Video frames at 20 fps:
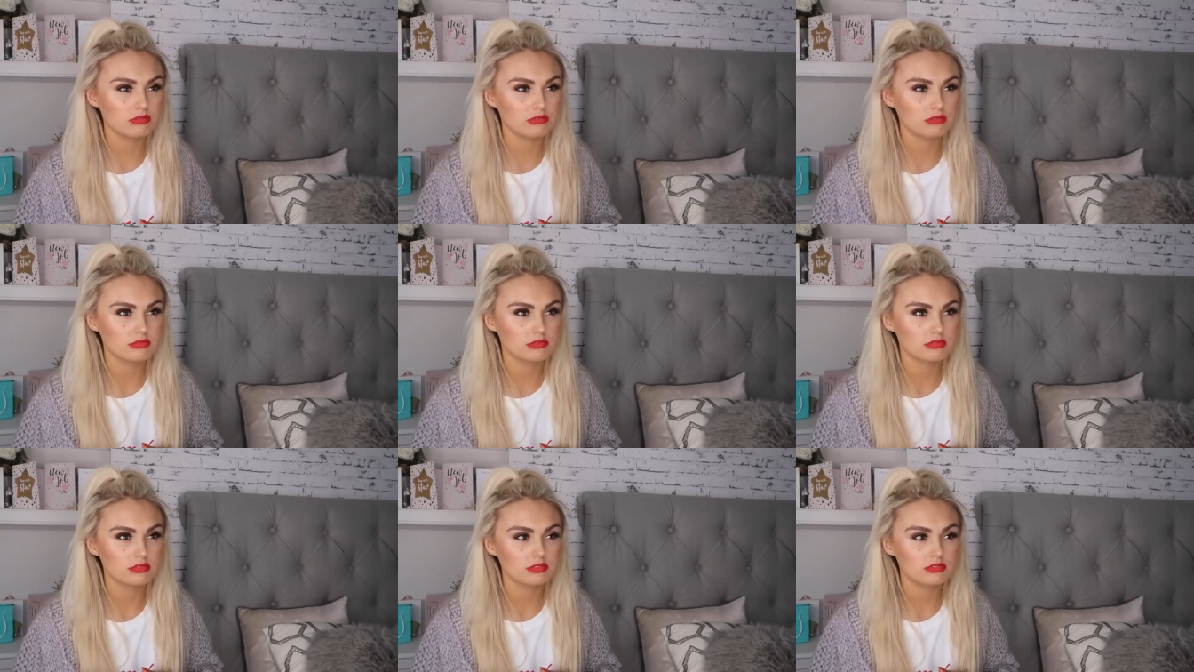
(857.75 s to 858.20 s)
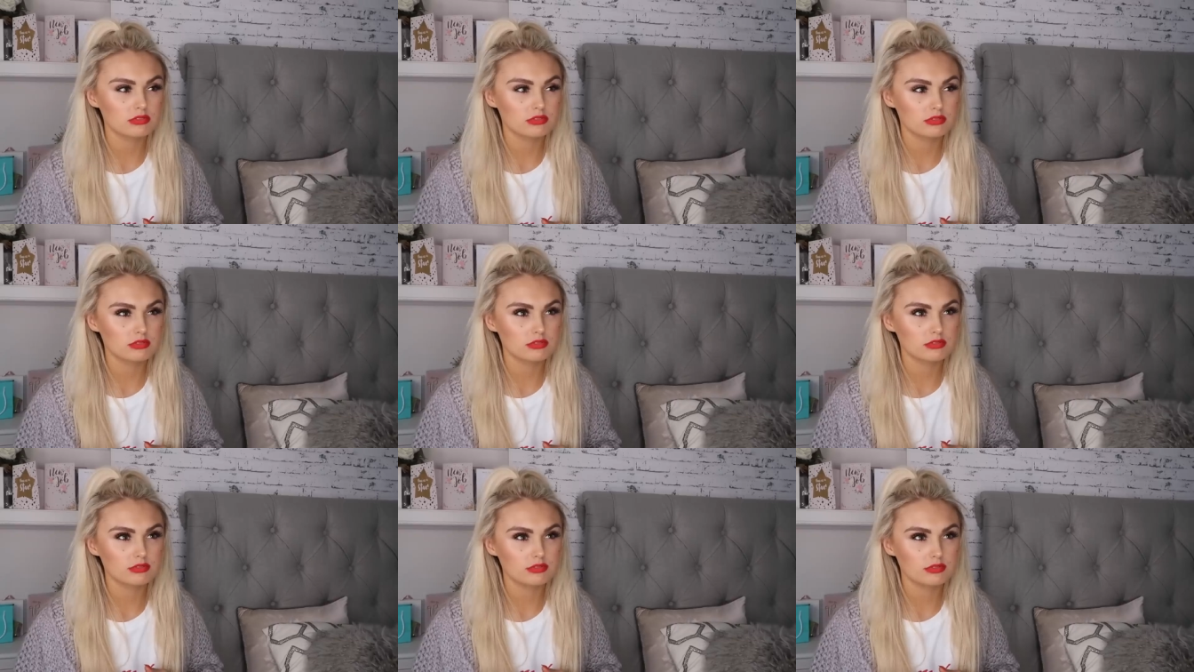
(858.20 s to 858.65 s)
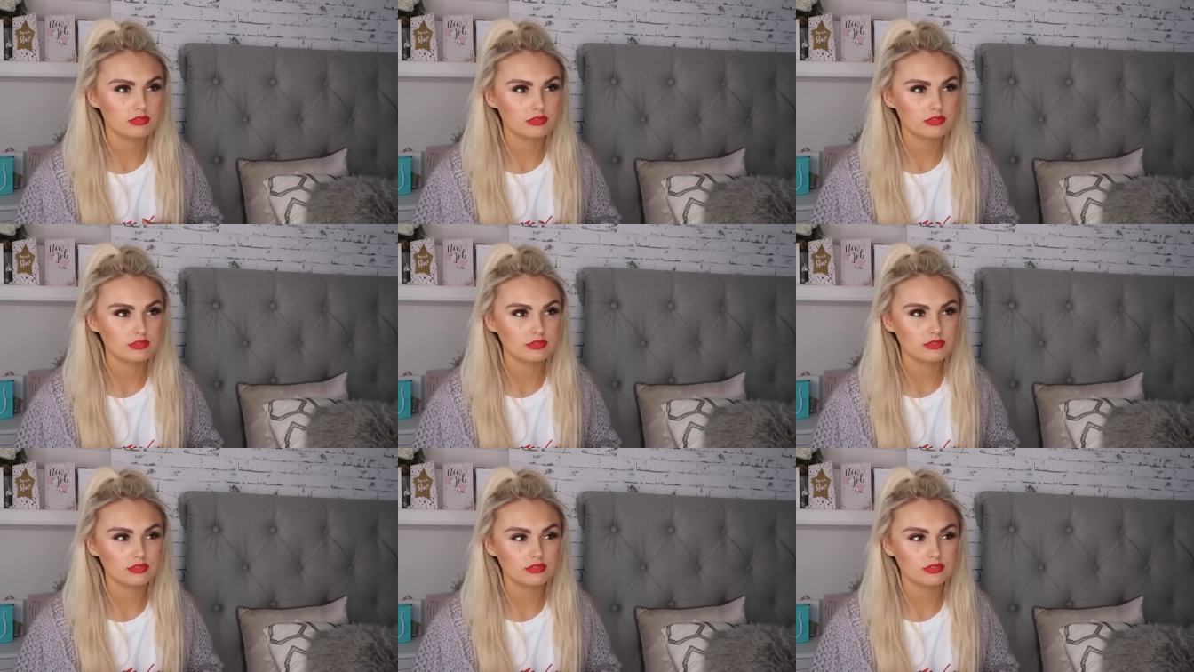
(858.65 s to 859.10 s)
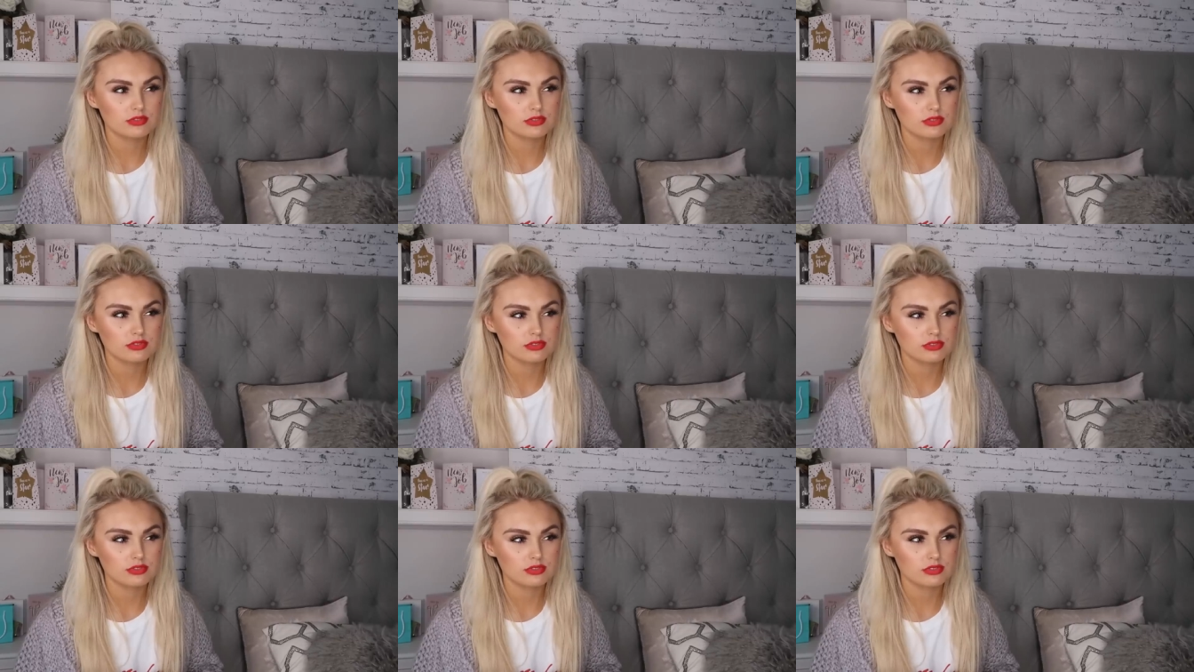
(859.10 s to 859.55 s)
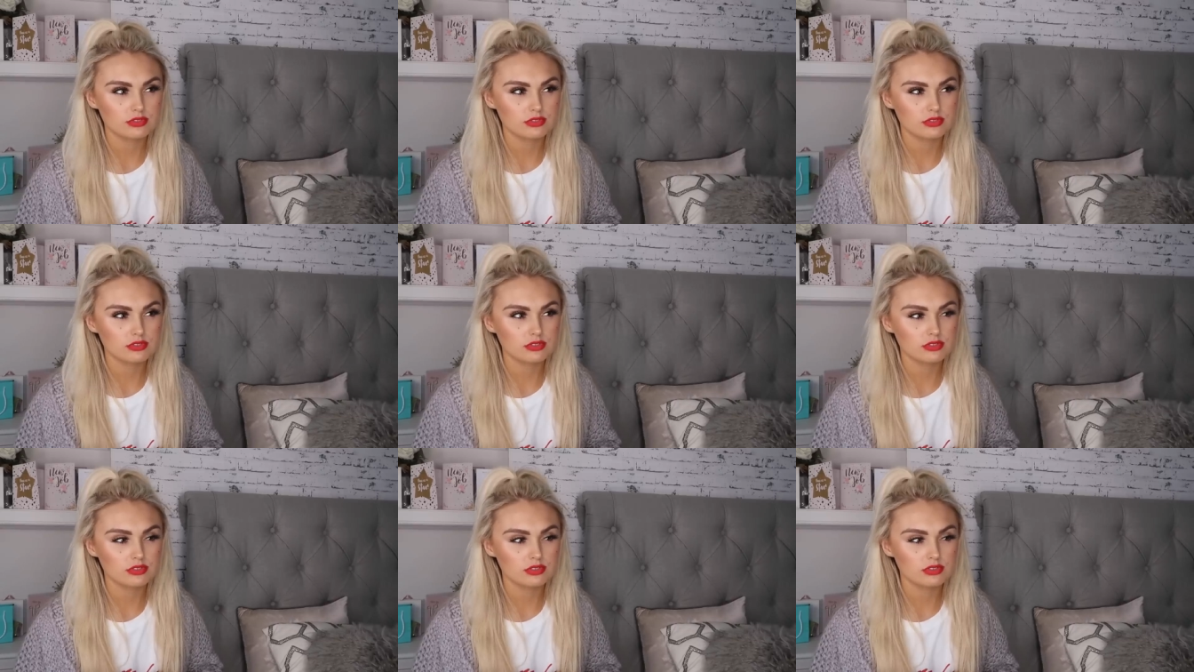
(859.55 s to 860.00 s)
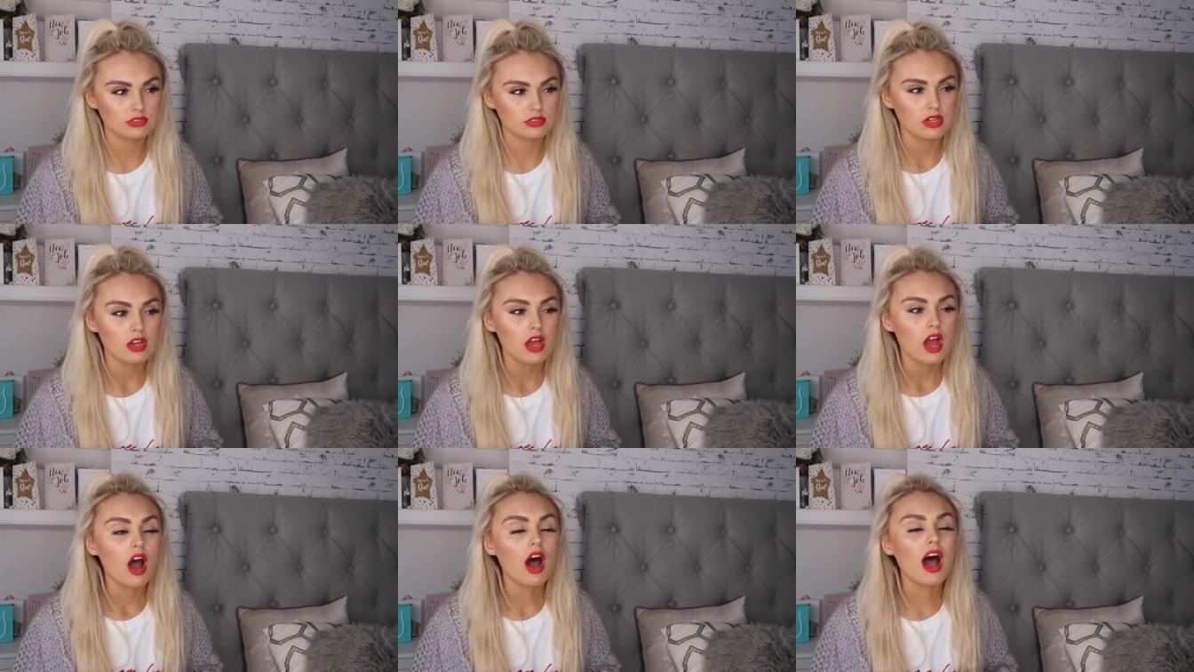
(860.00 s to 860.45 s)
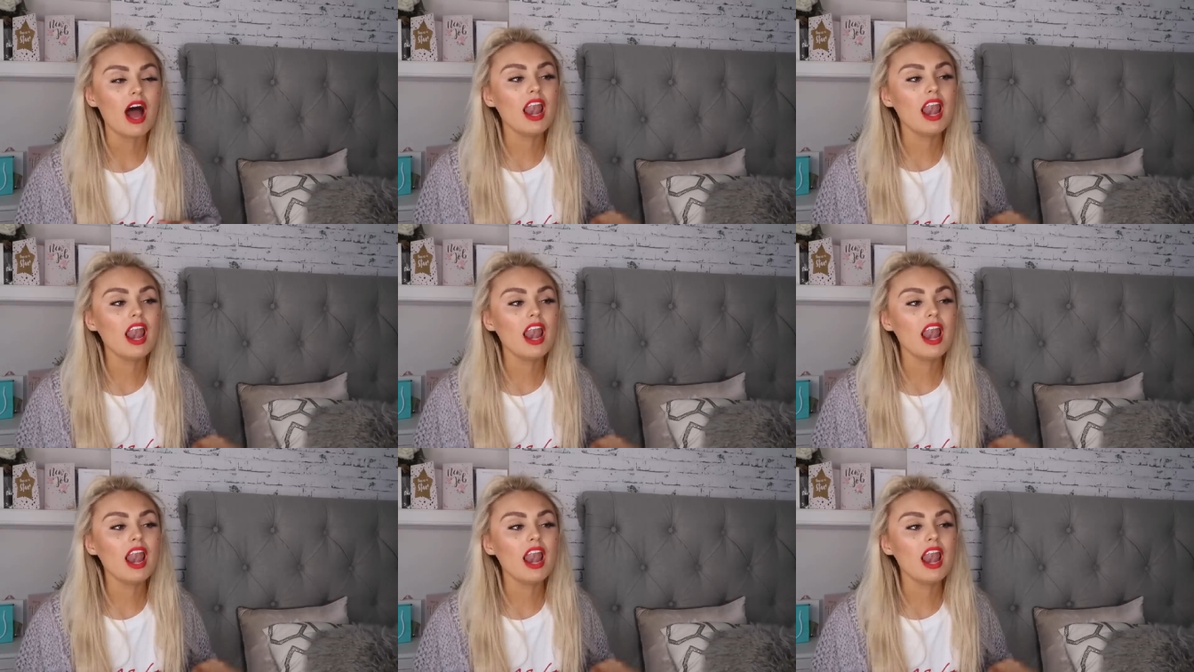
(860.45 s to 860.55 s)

I am tad confused about those hanging things.